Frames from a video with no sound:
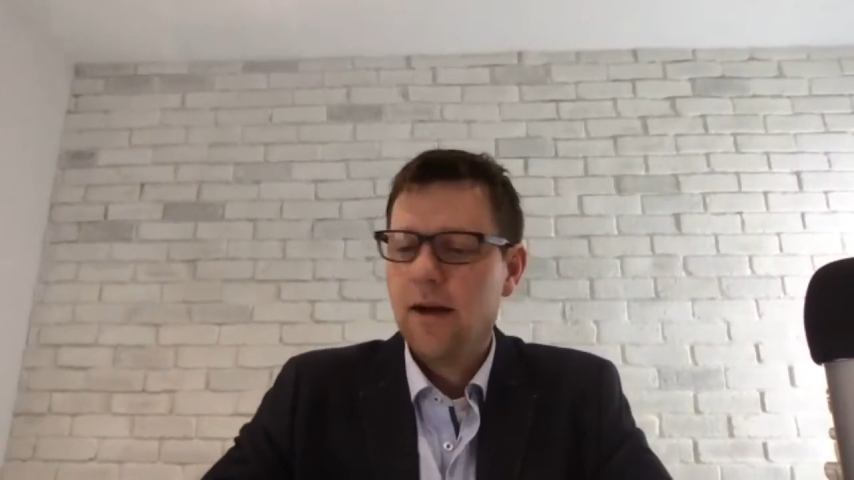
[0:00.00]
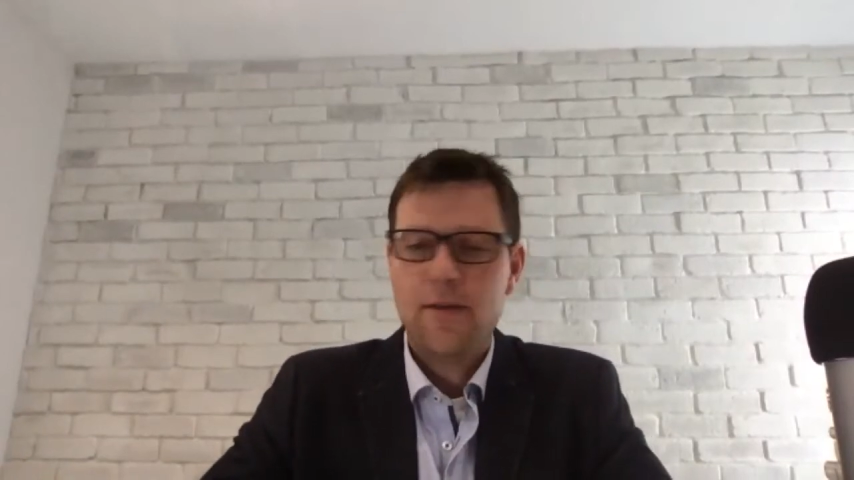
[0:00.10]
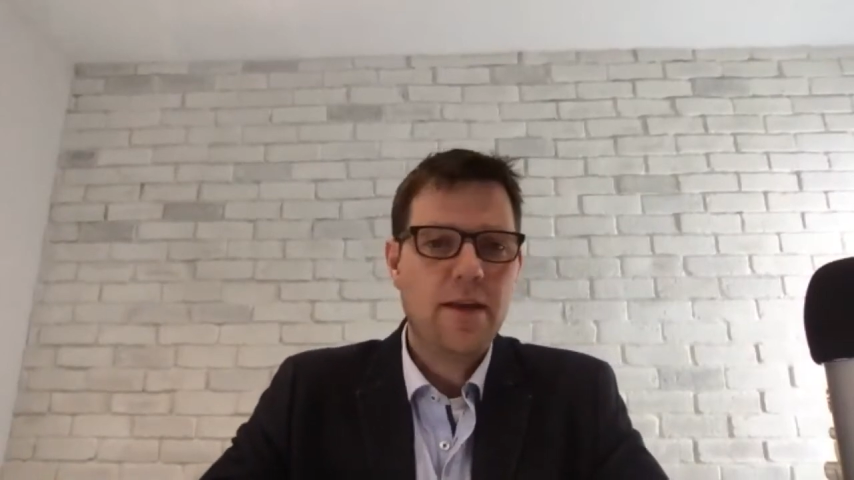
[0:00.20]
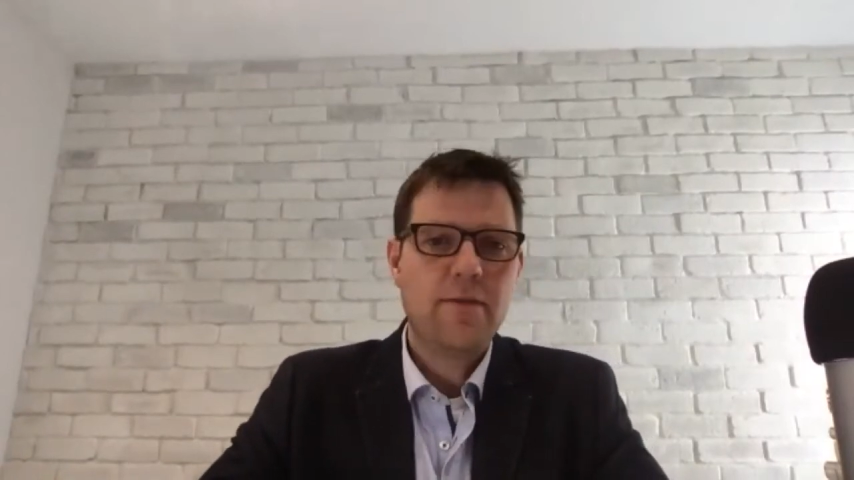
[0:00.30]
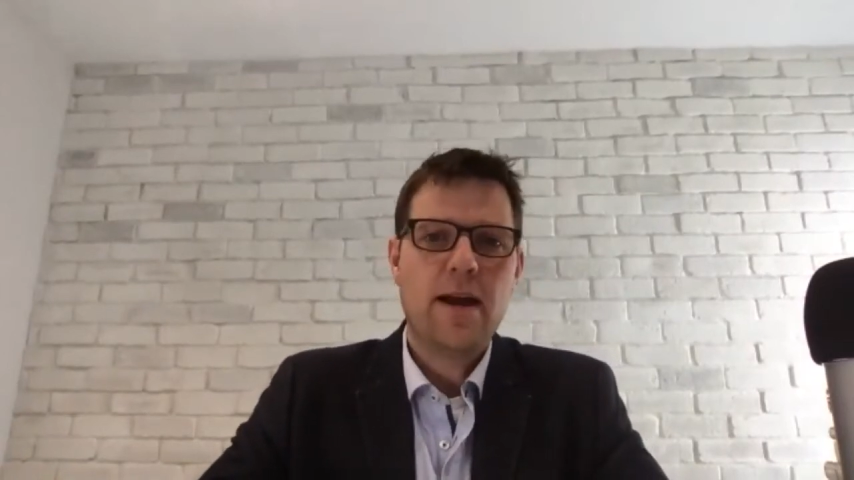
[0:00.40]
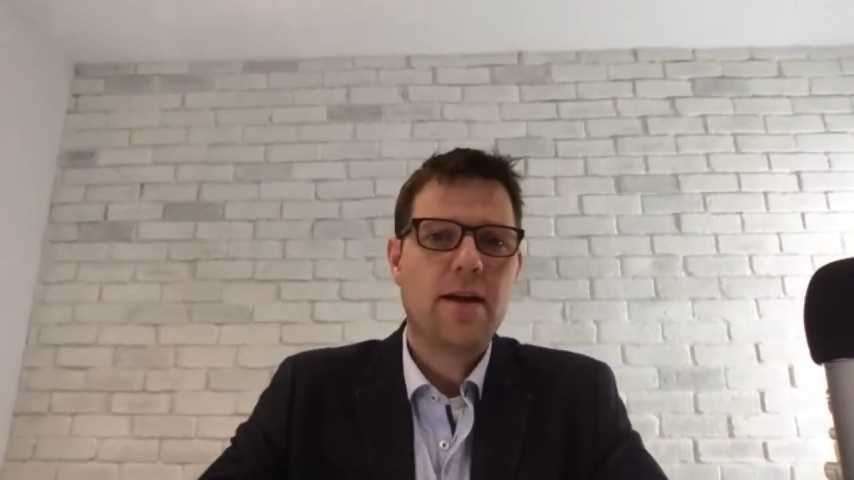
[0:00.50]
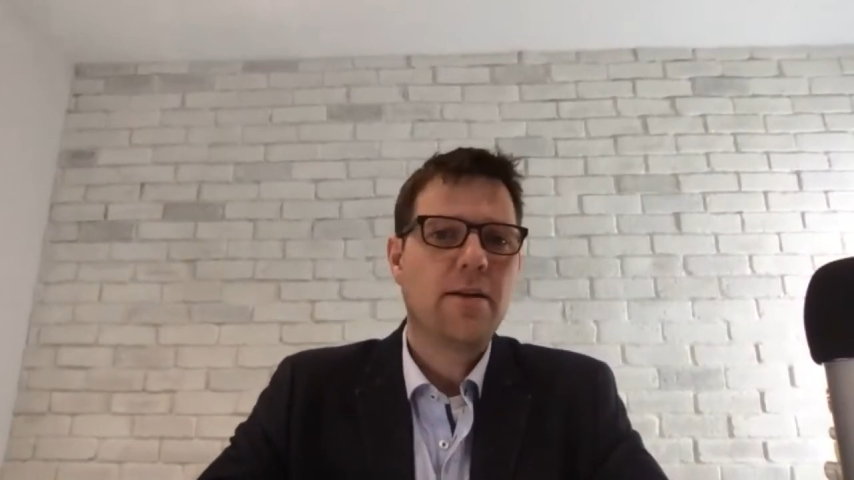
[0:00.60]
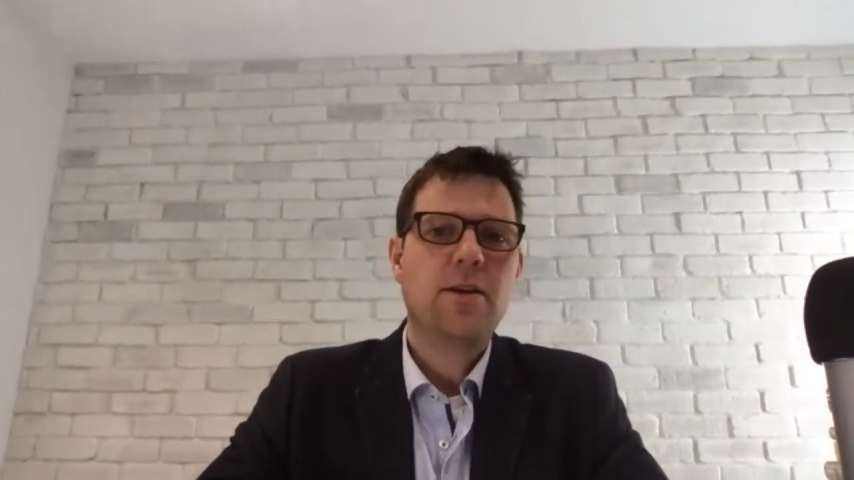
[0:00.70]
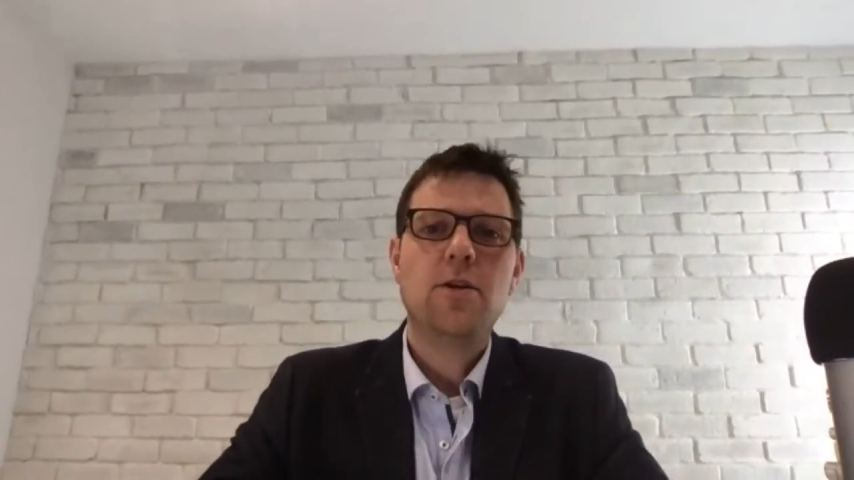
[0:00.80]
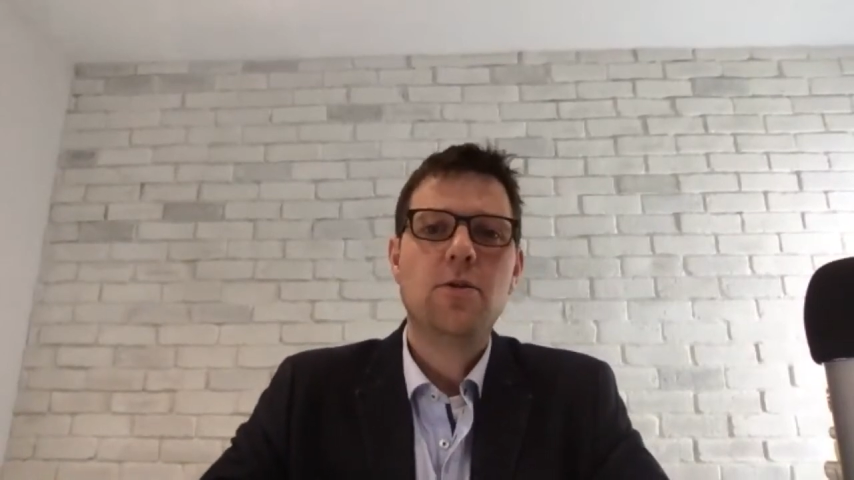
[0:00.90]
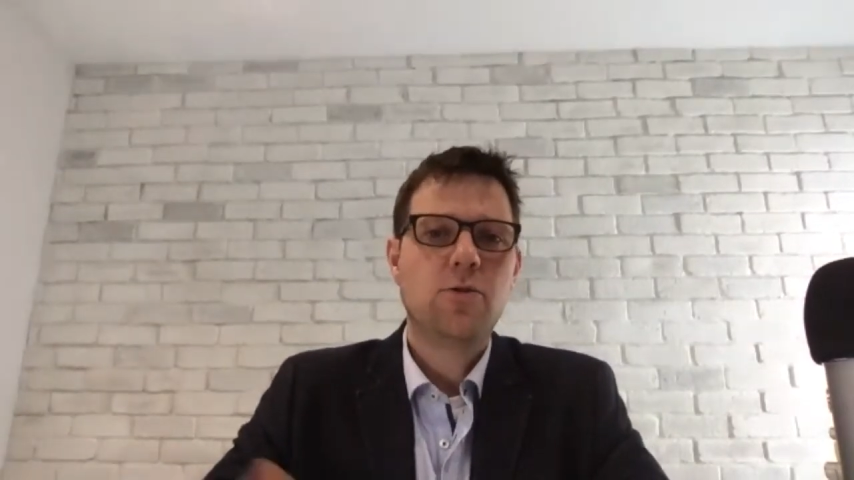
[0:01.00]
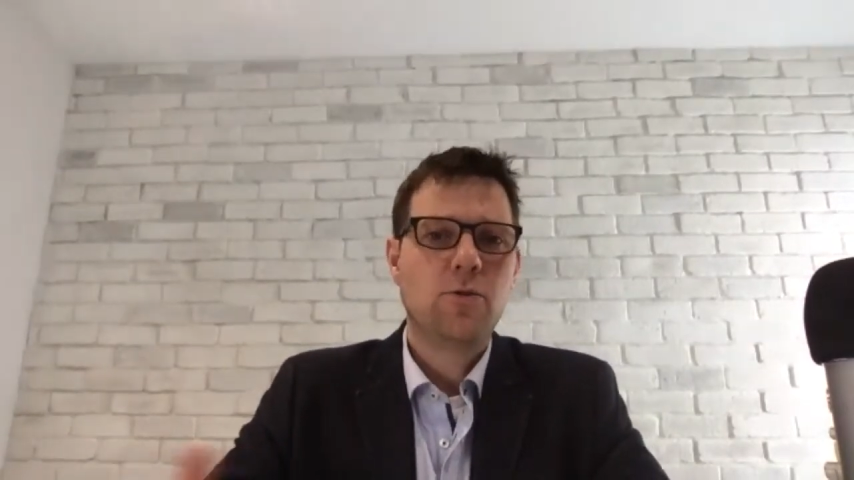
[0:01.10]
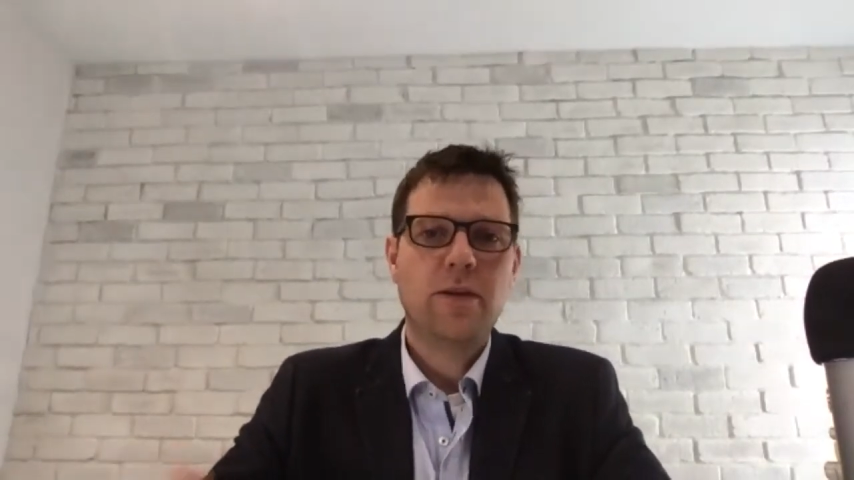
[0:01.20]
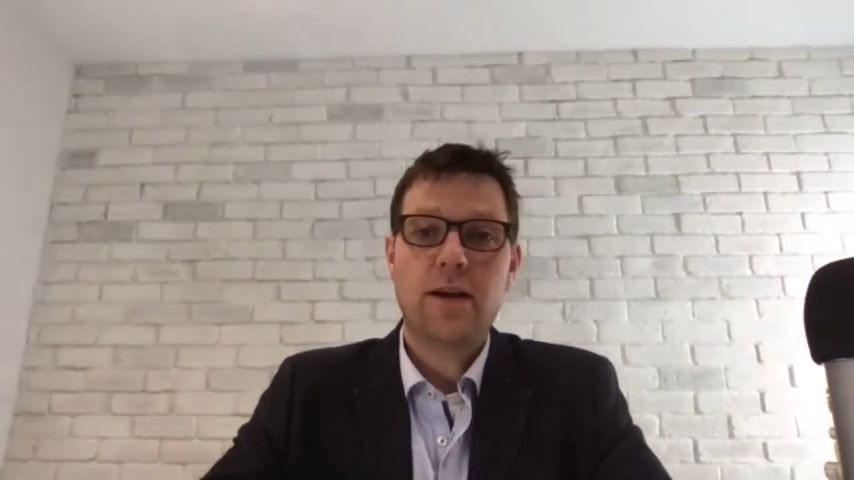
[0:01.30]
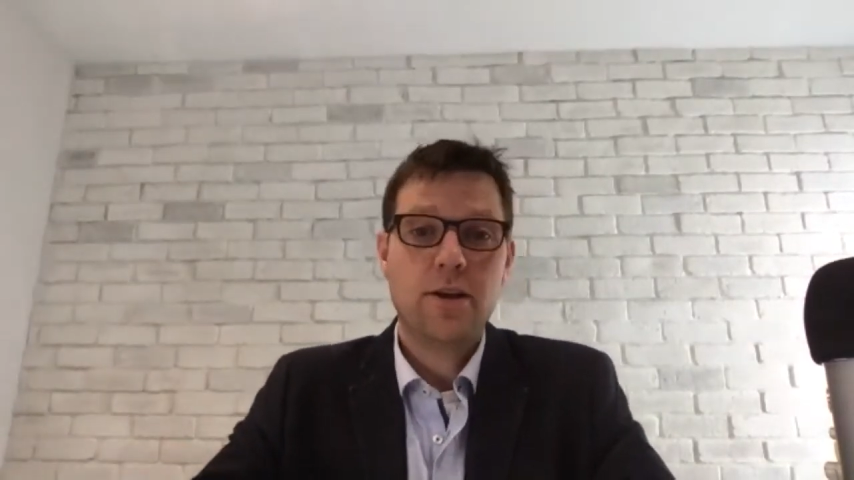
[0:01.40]
We've had a
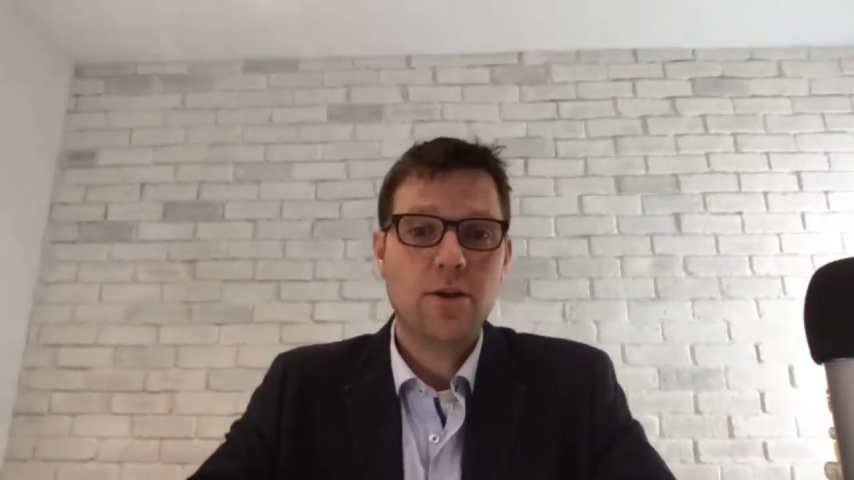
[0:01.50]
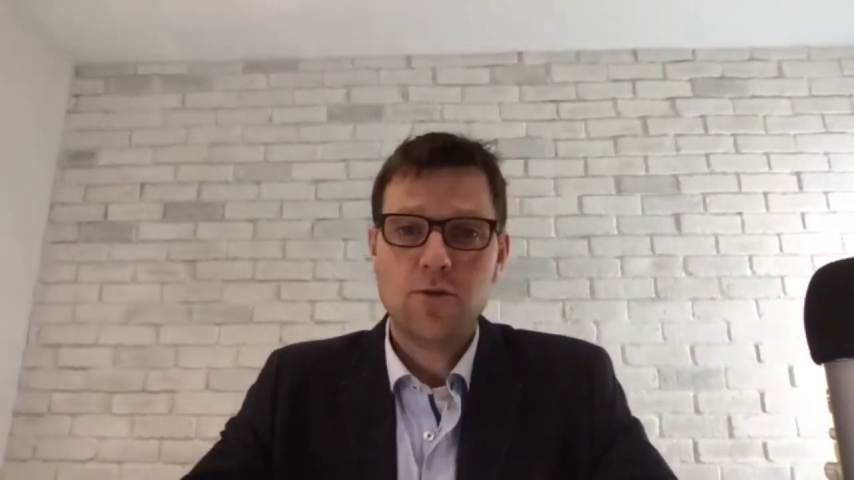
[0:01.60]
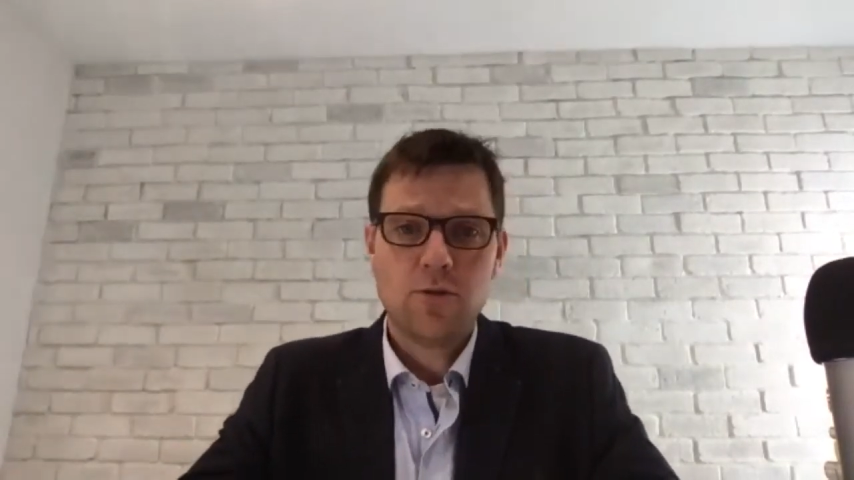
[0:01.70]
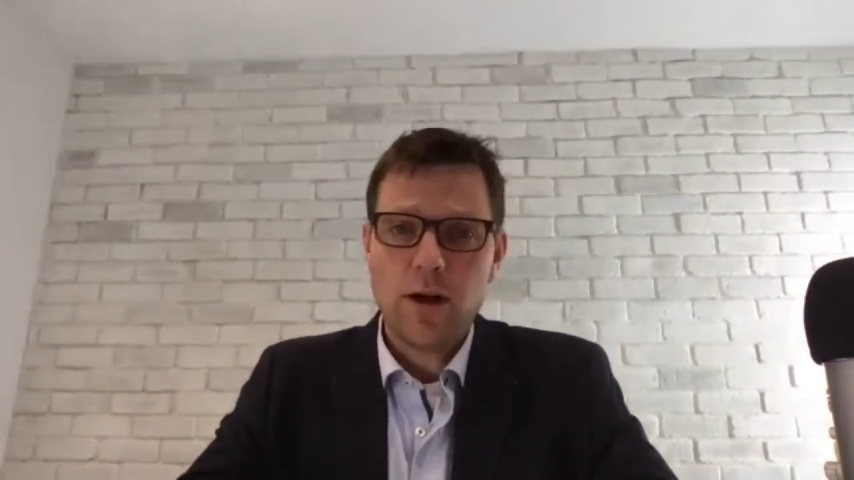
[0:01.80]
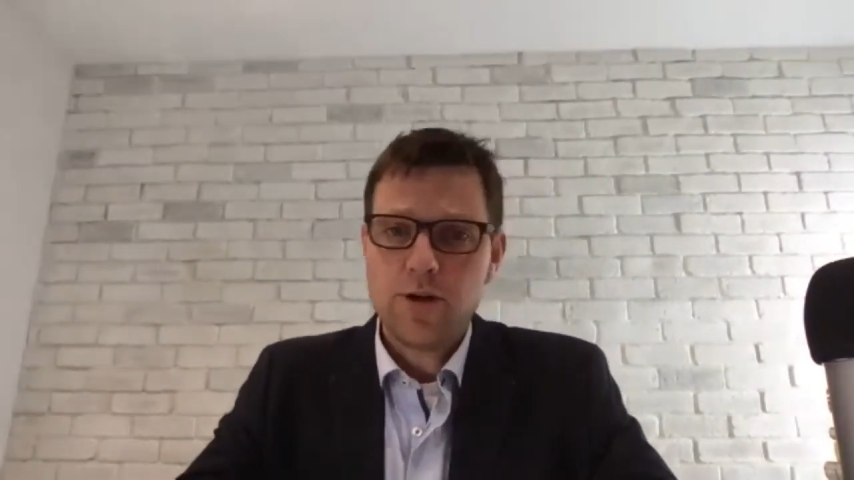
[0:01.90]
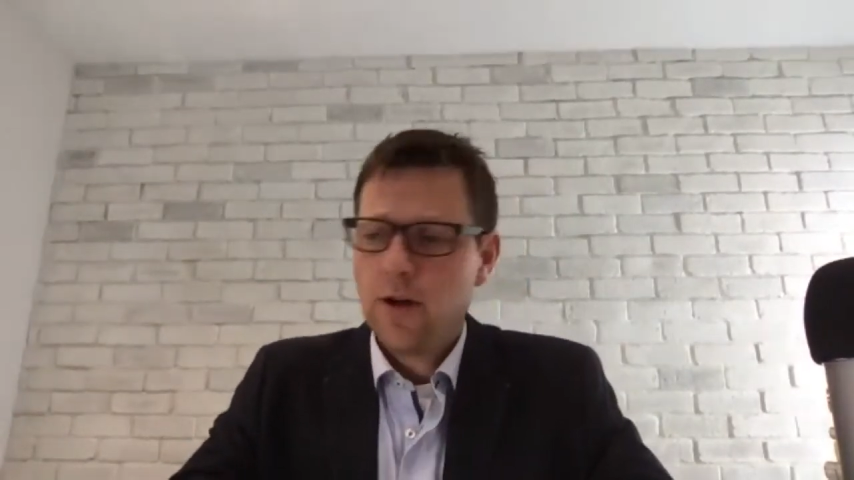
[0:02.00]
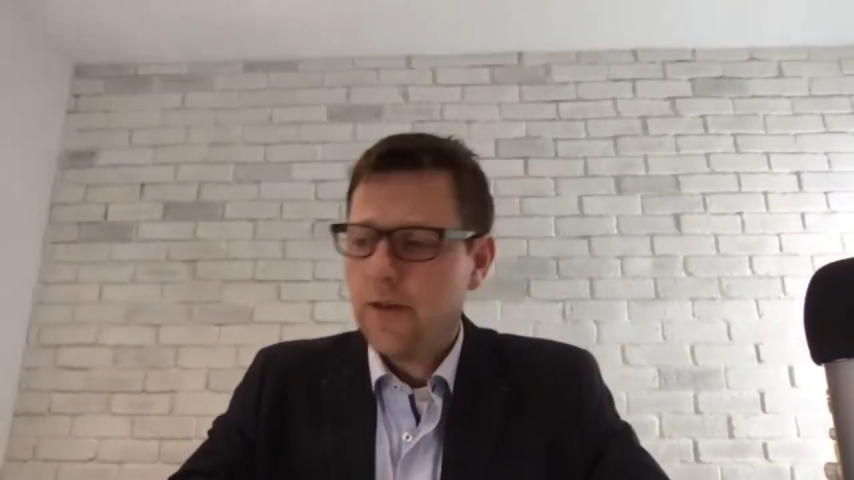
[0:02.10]
huge rush on